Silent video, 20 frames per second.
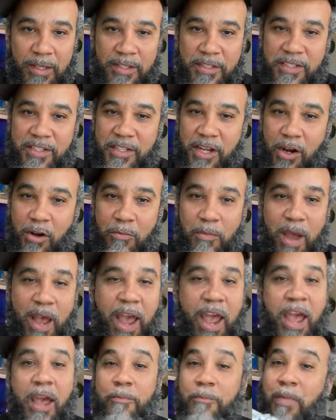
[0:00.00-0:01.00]
so
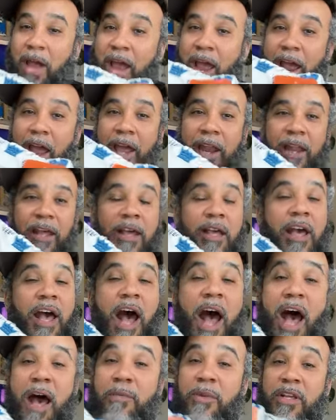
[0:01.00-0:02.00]
mad, man.
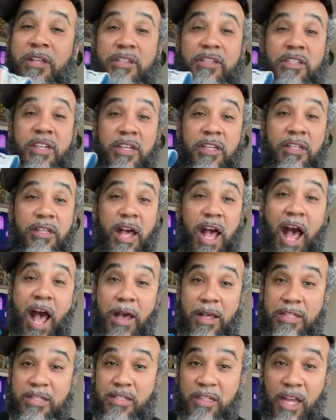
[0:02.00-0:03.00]
I've been sitting.
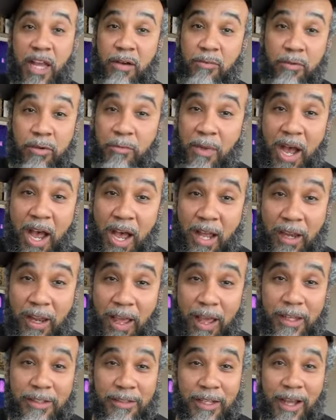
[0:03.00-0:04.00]
I slept with mine
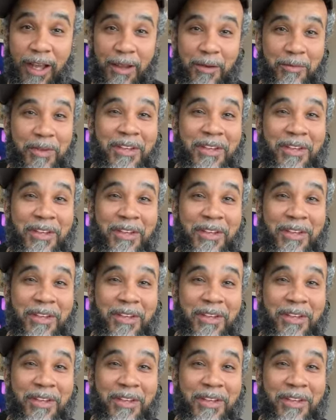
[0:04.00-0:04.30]
last night.